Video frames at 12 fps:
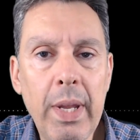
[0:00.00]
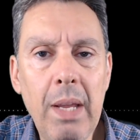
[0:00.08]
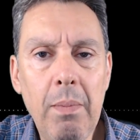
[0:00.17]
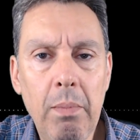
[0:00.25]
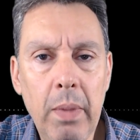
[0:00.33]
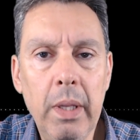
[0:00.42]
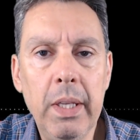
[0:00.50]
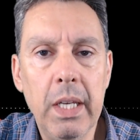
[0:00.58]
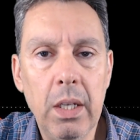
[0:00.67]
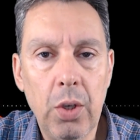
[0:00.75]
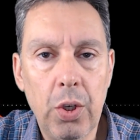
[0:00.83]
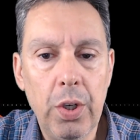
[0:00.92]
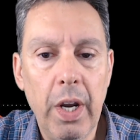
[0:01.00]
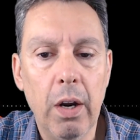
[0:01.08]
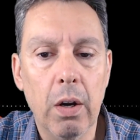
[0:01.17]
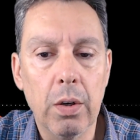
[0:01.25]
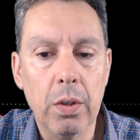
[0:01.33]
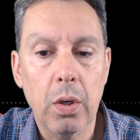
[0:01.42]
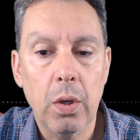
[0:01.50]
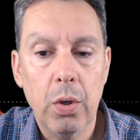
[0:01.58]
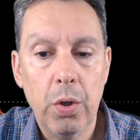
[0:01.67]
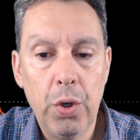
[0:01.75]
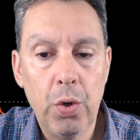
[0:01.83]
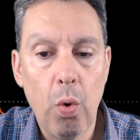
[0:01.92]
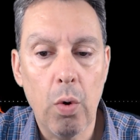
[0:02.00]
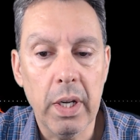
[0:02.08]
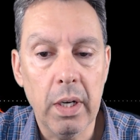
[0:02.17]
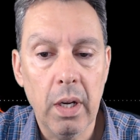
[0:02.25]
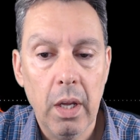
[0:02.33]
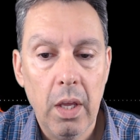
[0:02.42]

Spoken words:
million shares shorted.